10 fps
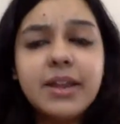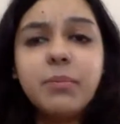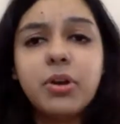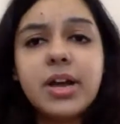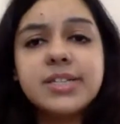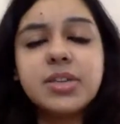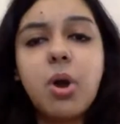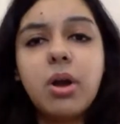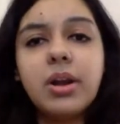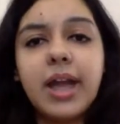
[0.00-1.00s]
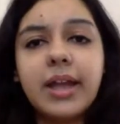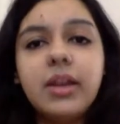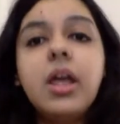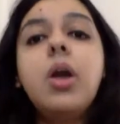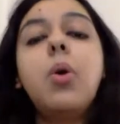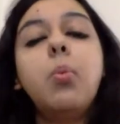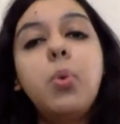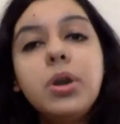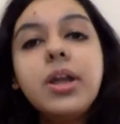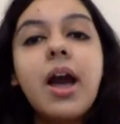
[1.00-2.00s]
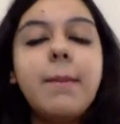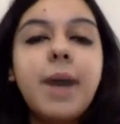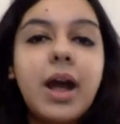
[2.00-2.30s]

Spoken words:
products online would come